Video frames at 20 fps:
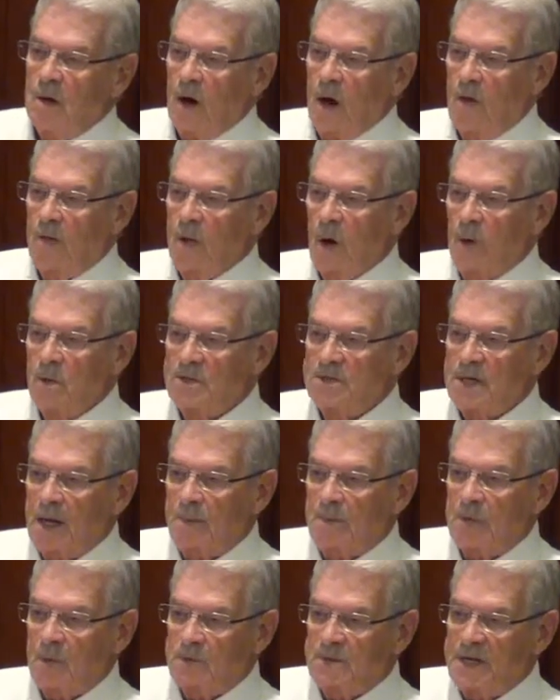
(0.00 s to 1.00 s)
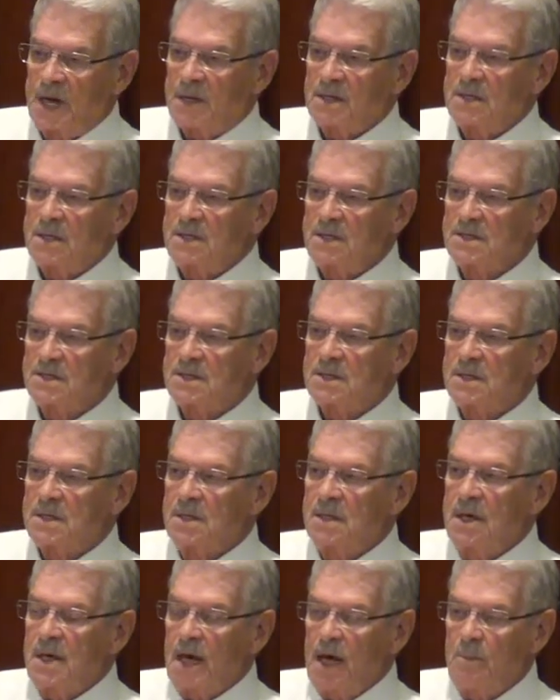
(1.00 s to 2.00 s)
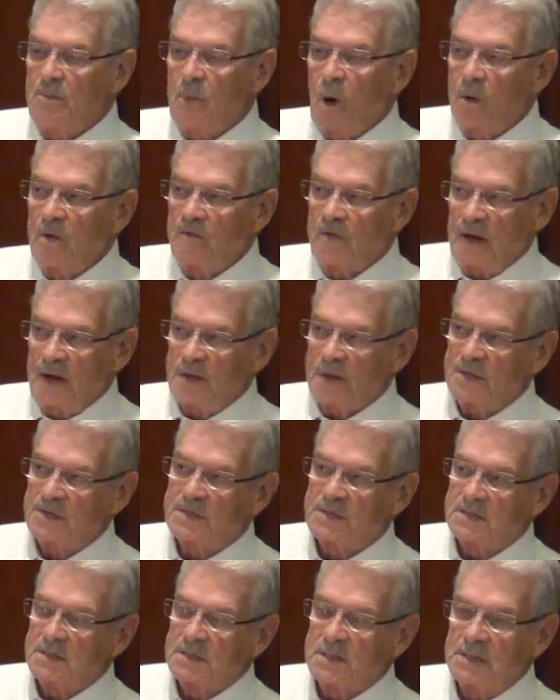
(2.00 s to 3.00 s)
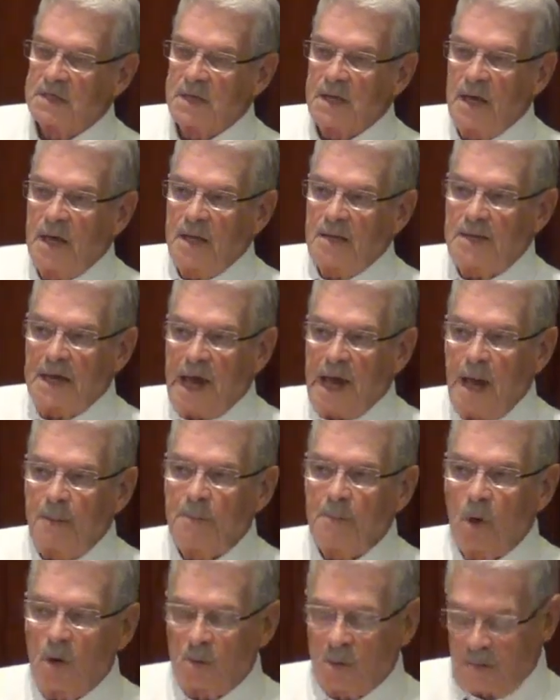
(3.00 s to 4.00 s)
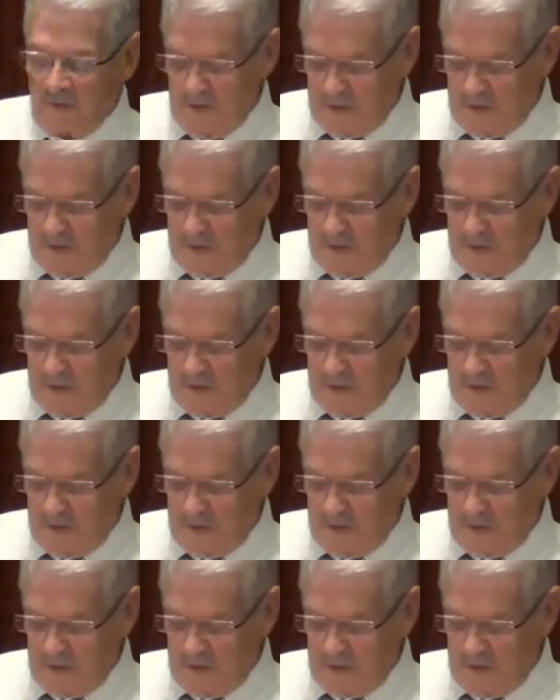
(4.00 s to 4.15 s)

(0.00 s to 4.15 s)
are those that protect us and motivate us. The abnormal